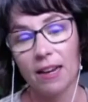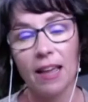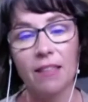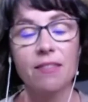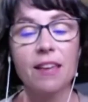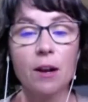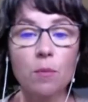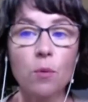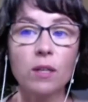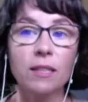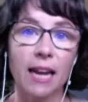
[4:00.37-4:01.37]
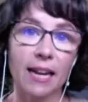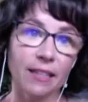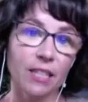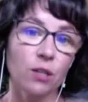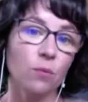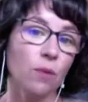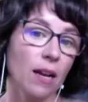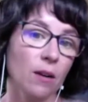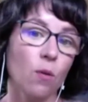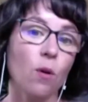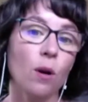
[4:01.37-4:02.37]
and they're more likely to
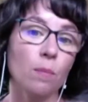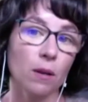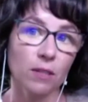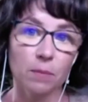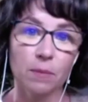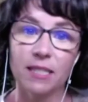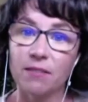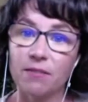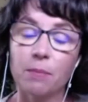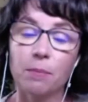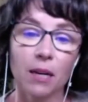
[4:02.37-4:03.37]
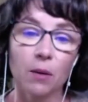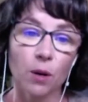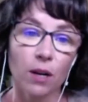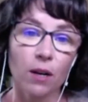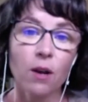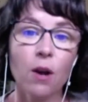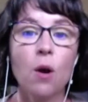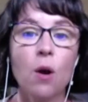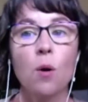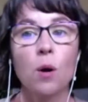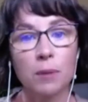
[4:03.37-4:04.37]
run hormone-specific blood work
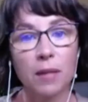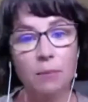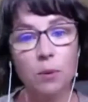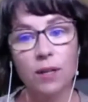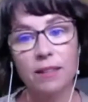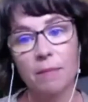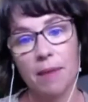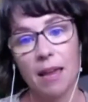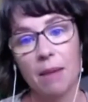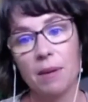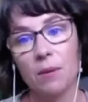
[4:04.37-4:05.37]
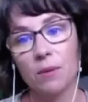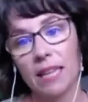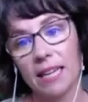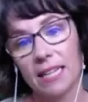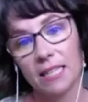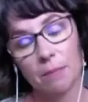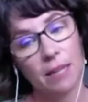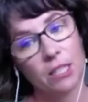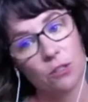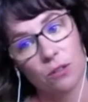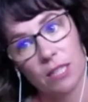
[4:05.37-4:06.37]
or blood work that may be related to
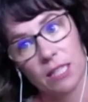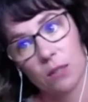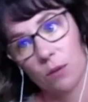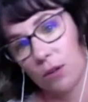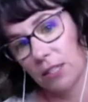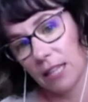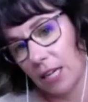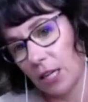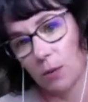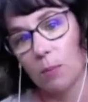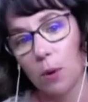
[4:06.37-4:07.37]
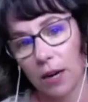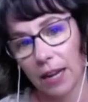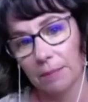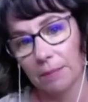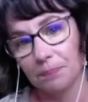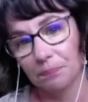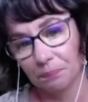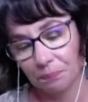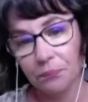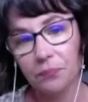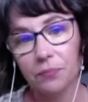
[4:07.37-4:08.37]
menstrual disorders that you're reporting.
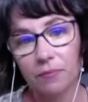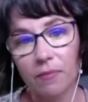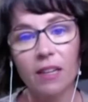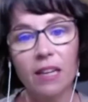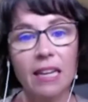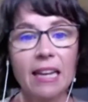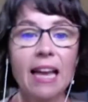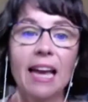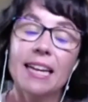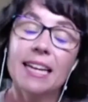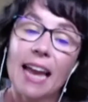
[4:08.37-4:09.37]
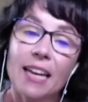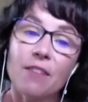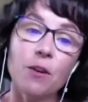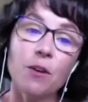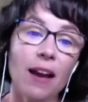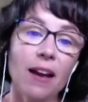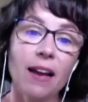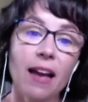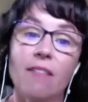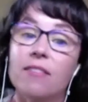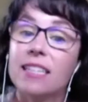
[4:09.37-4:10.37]
And again, if you
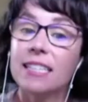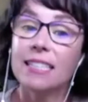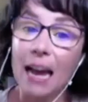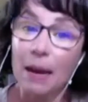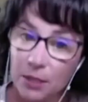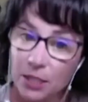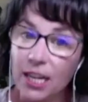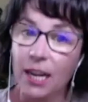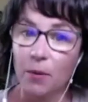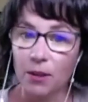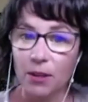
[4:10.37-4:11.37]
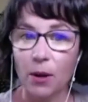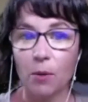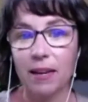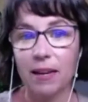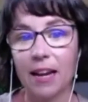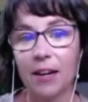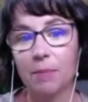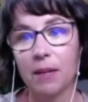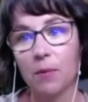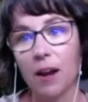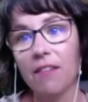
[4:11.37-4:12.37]
have an established care with your OB-GYN or
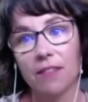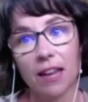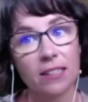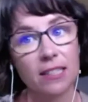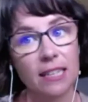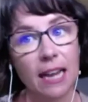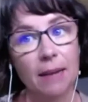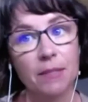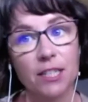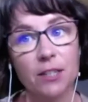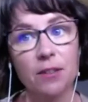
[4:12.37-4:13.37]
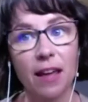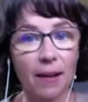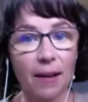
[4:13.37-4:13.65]
midwife, now's the time to do that.